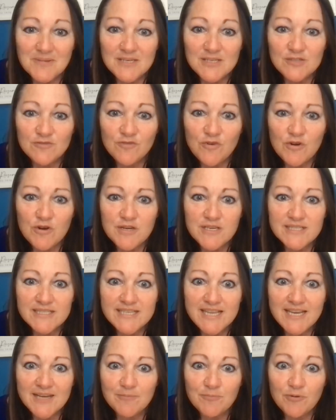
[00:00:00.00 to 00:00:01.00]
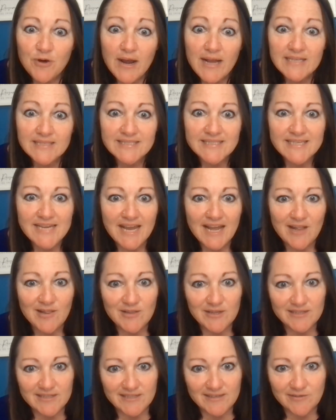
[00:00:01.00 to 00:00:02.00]
But as far as like
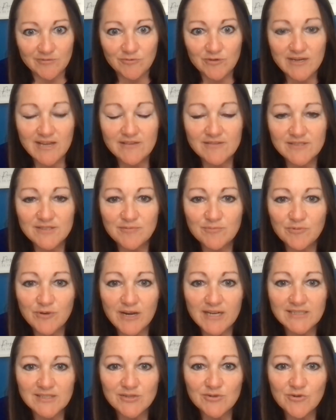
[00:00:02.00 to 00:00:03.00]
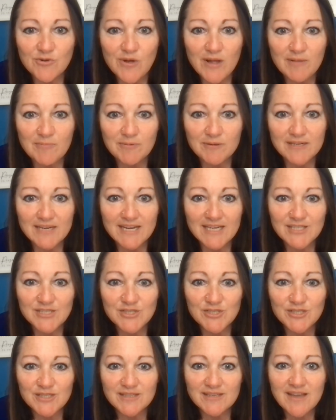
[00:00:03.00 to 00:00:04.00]
practicality, we have some practical
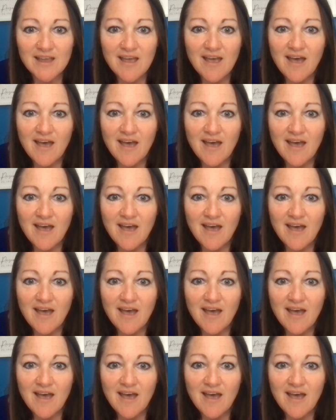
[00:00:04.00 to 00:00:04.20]
application